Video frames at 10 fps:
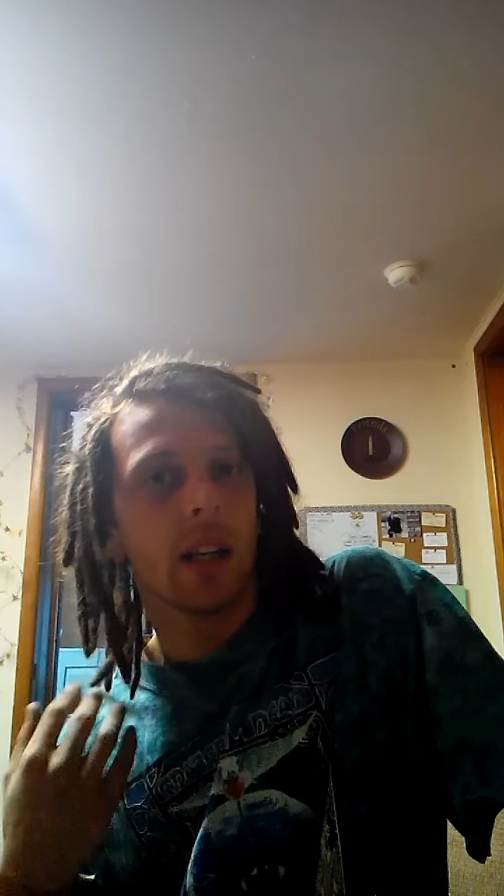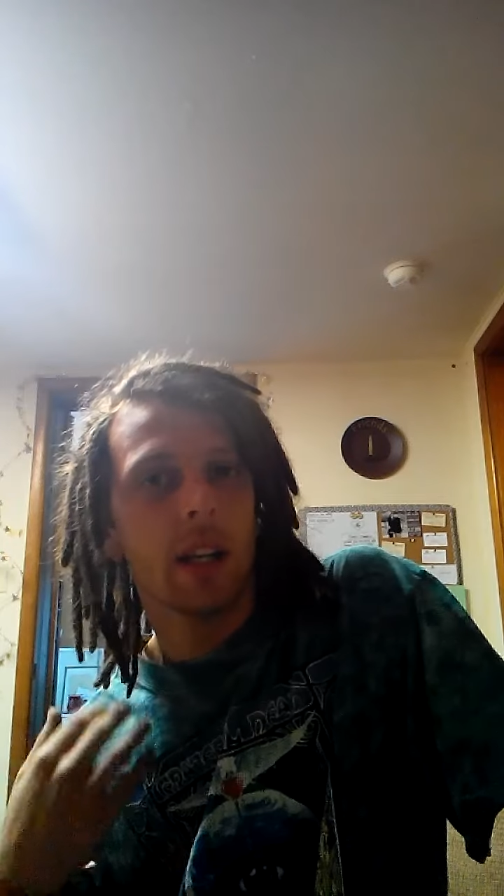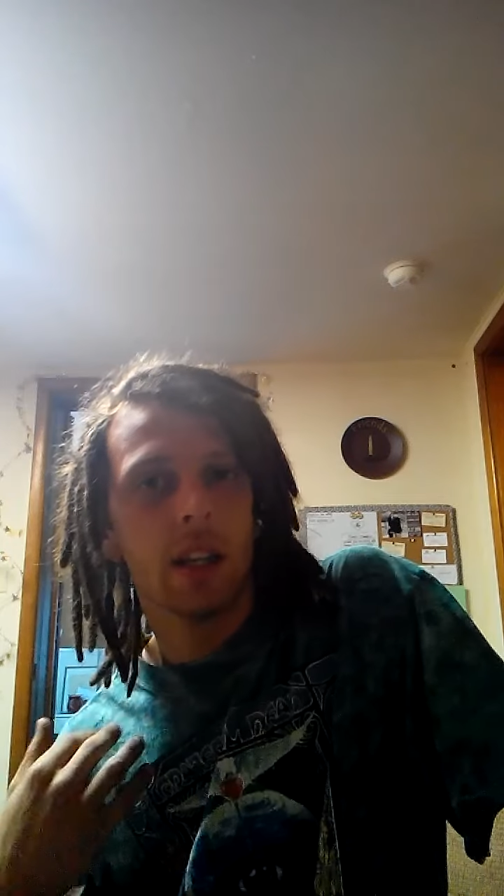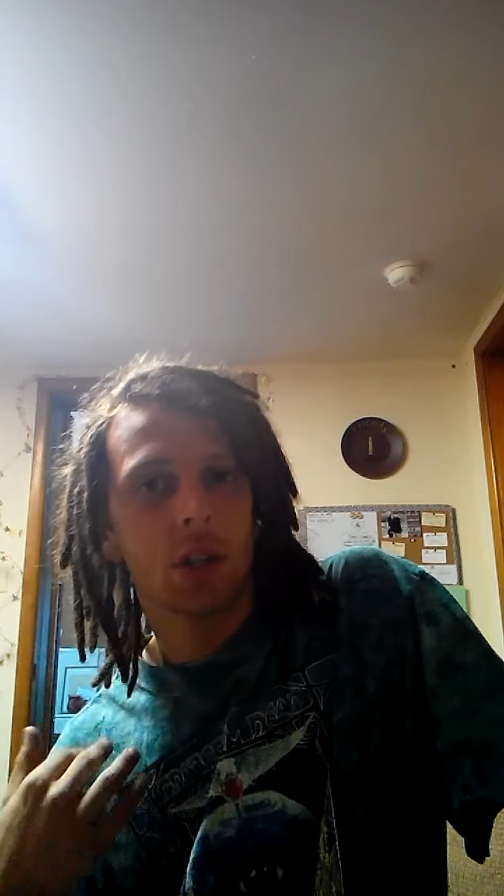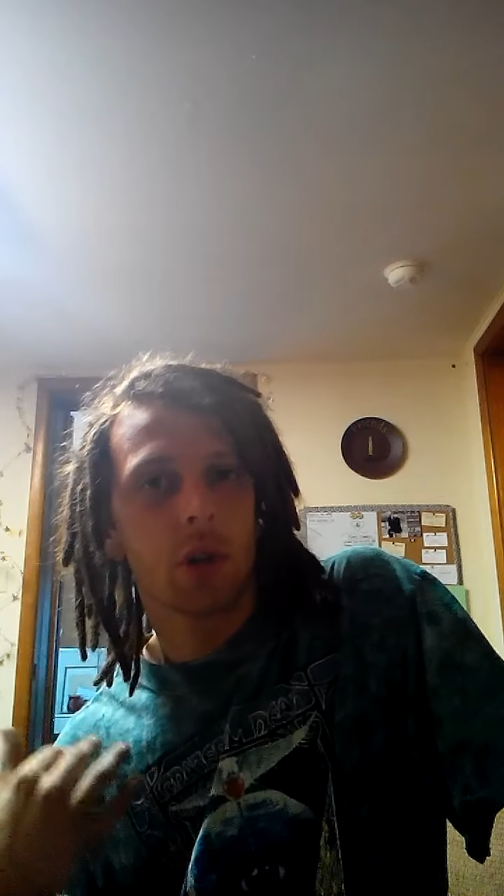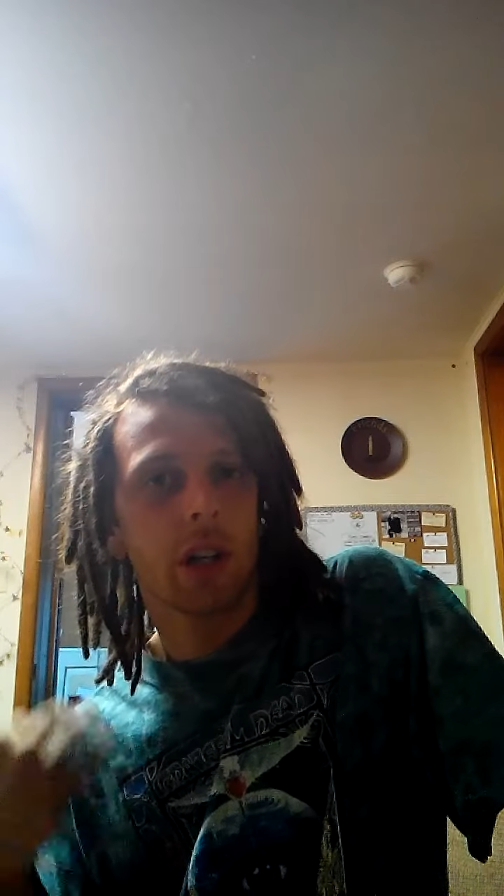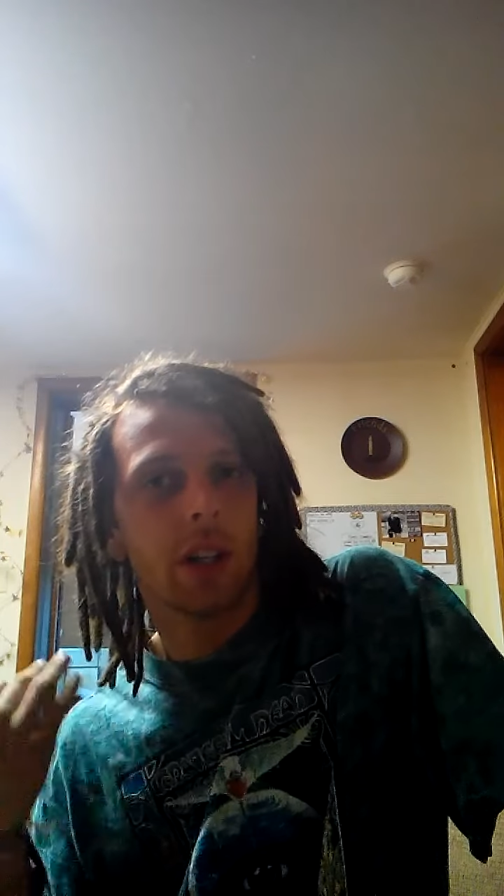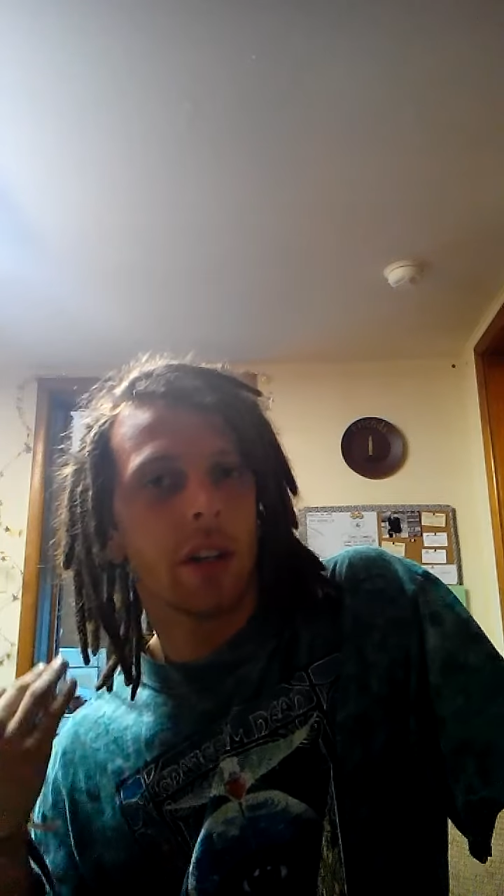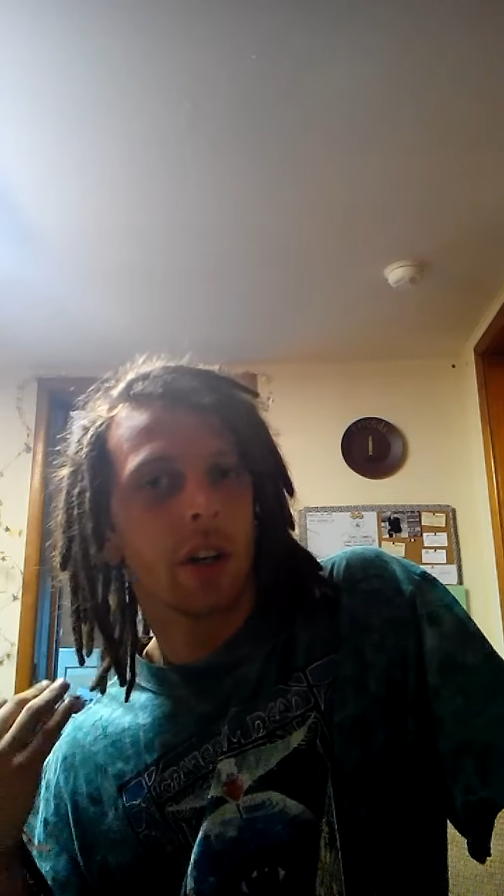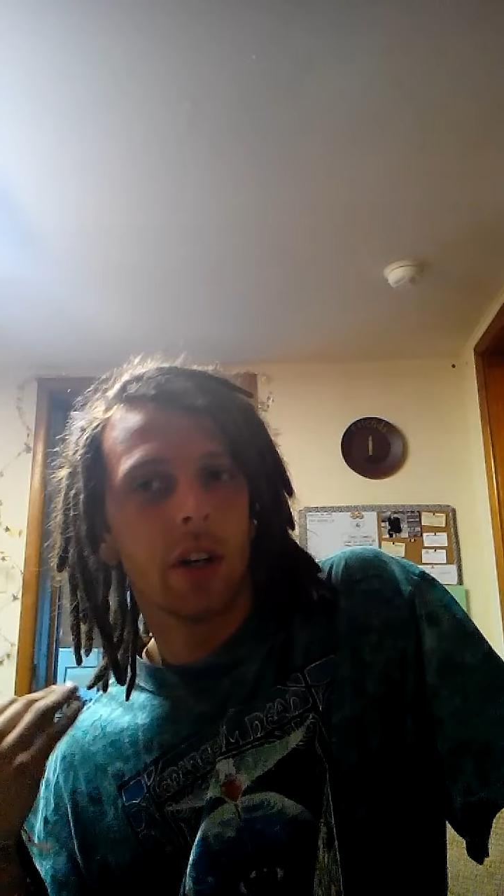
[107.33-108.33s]
any of the
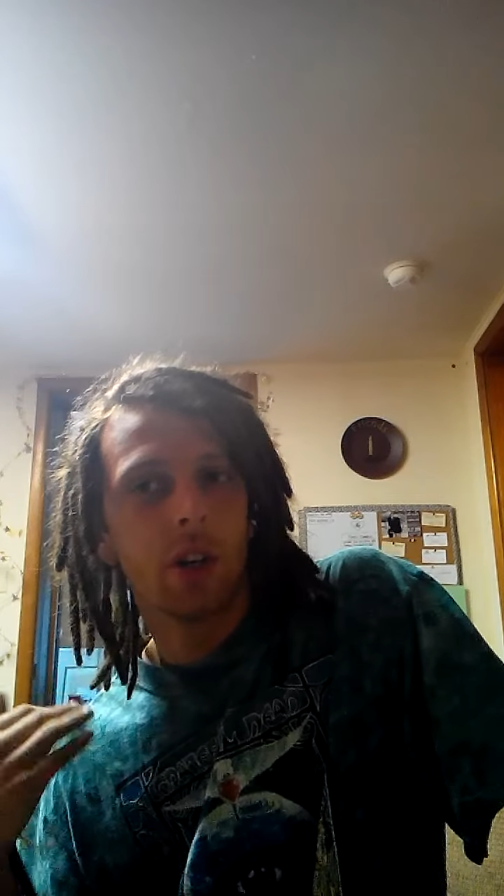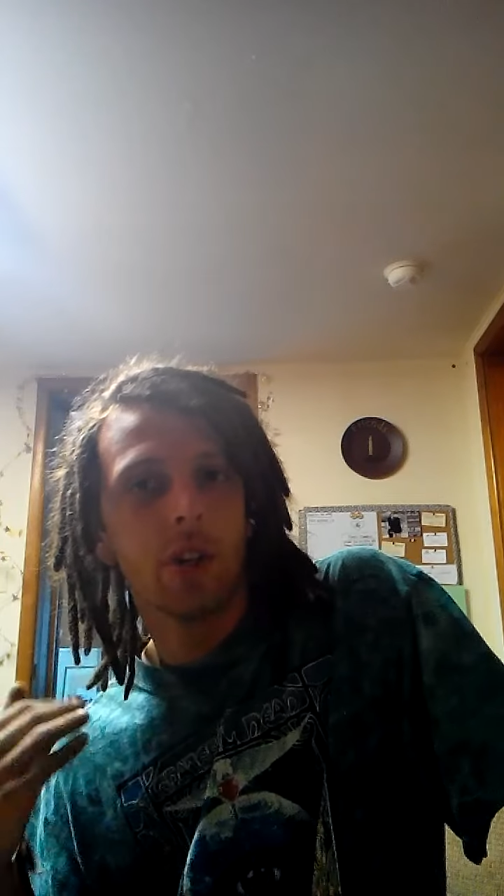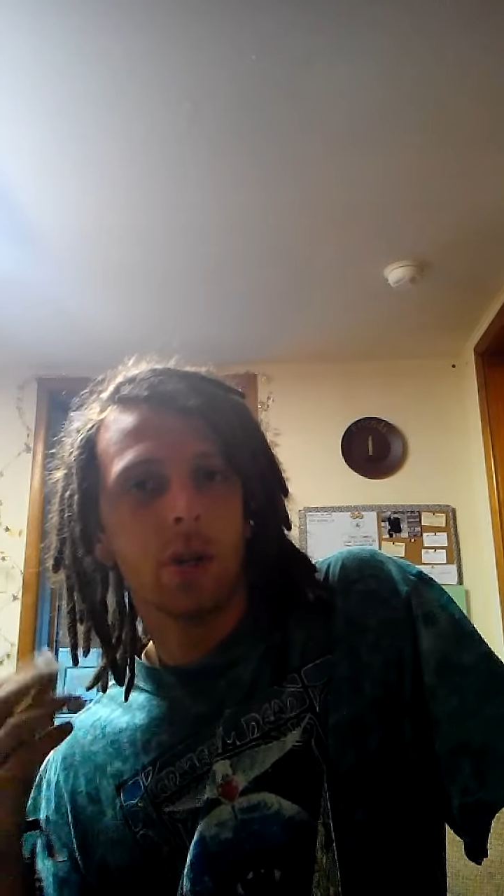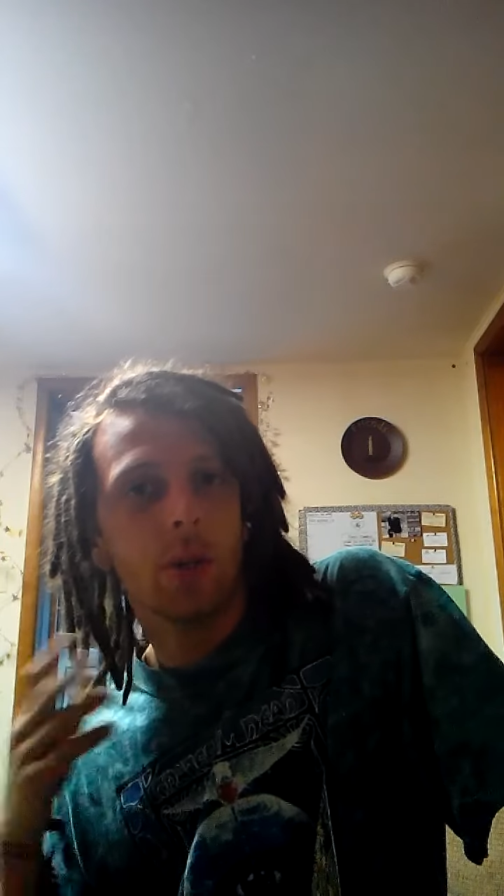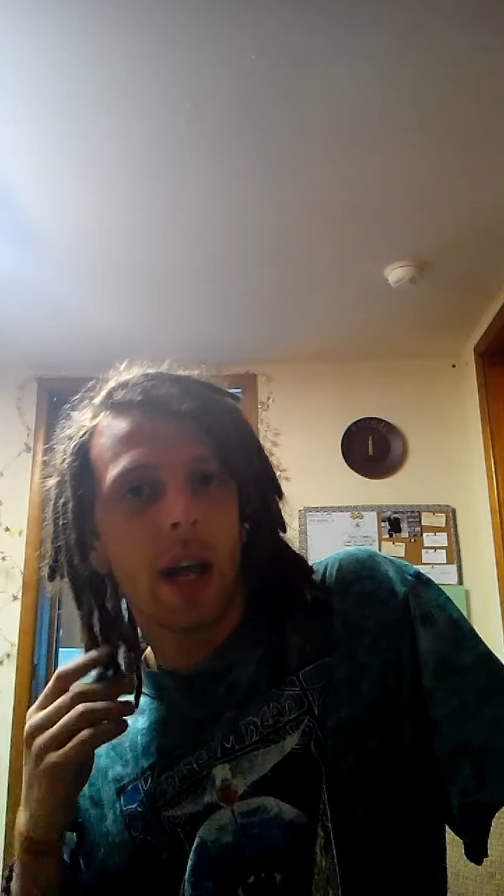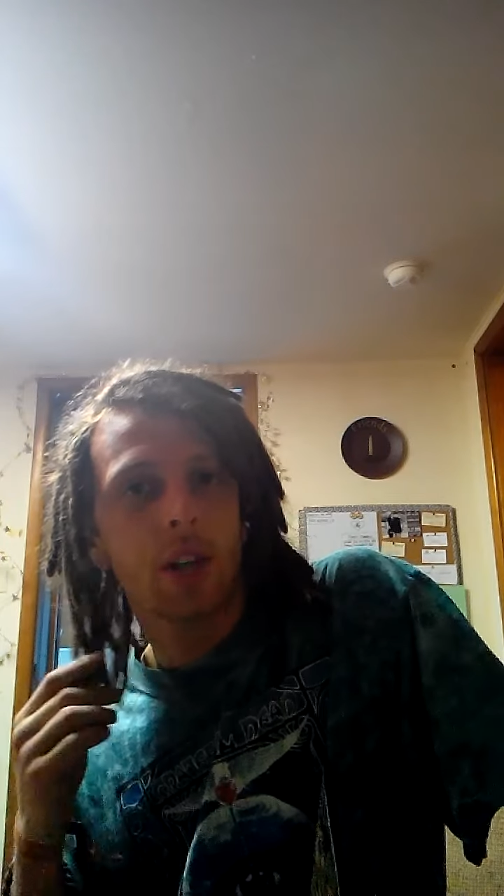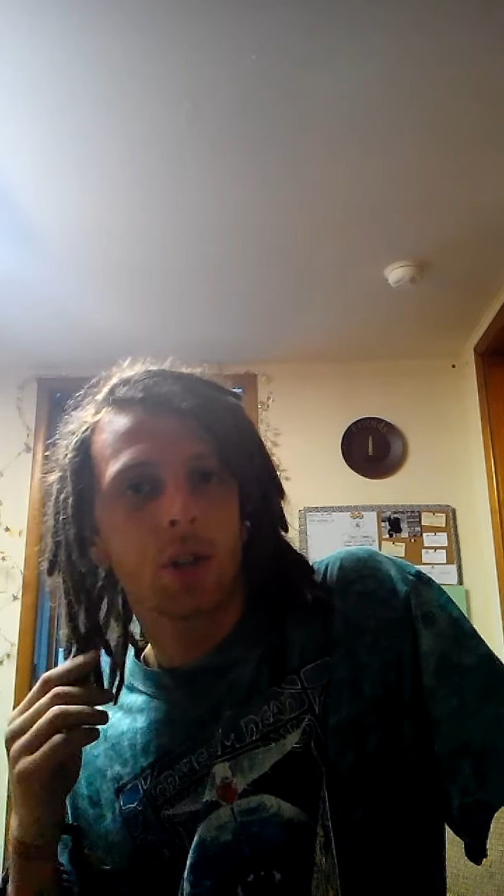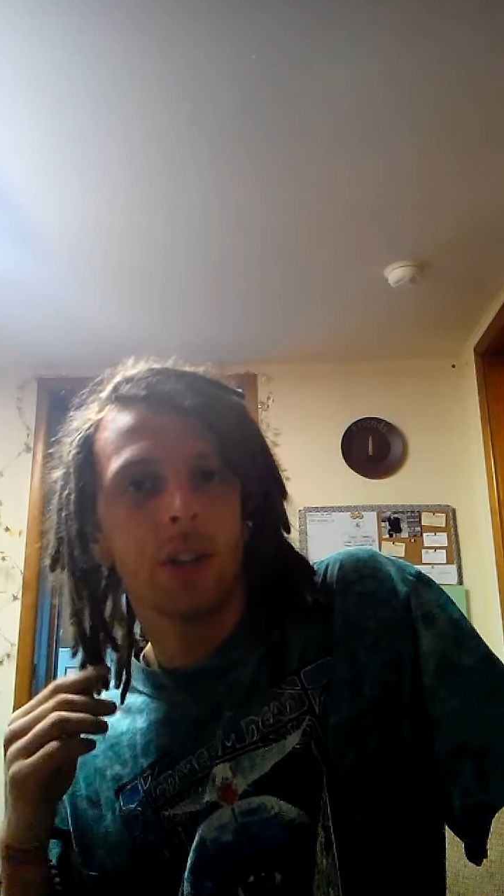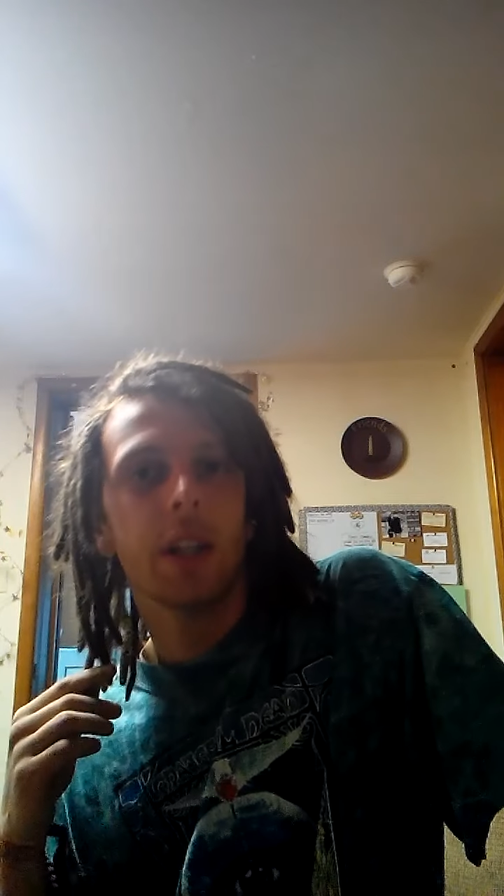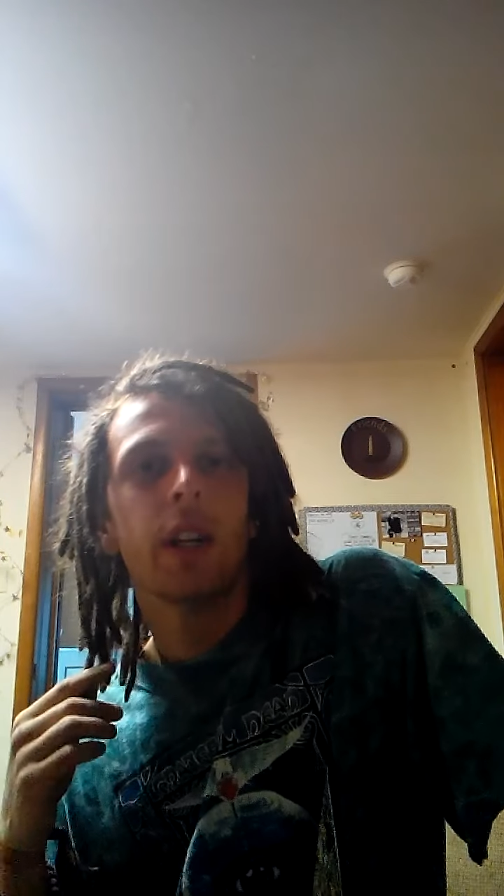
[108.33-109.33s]
shrinking that they're going to do
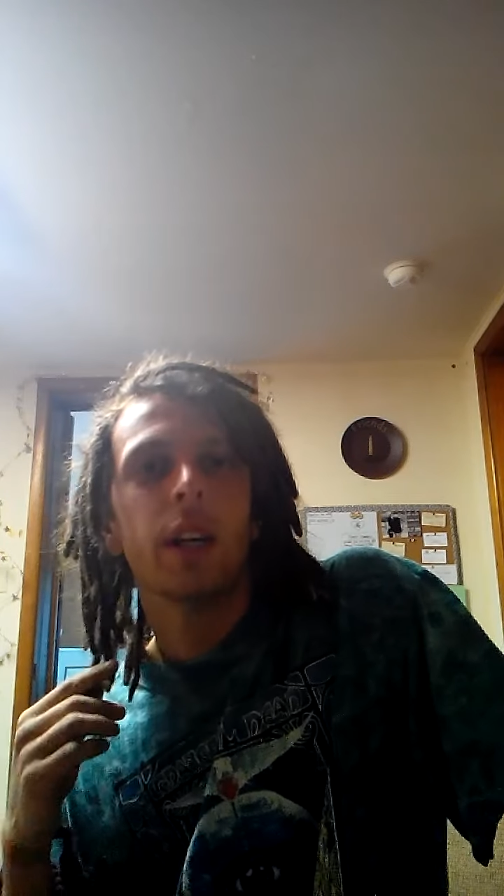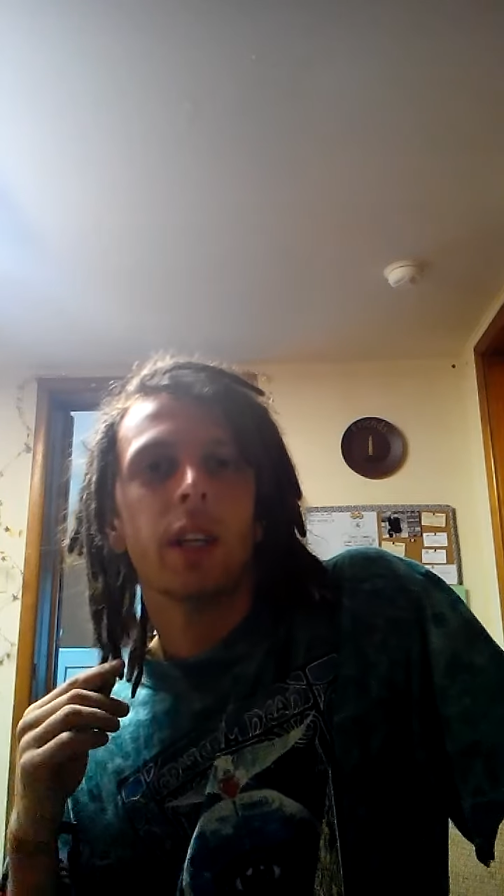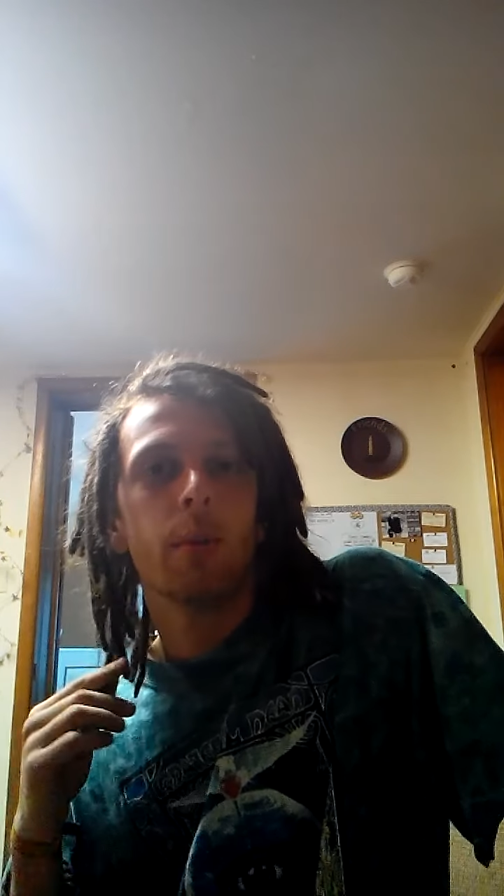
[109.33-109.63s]
naturally,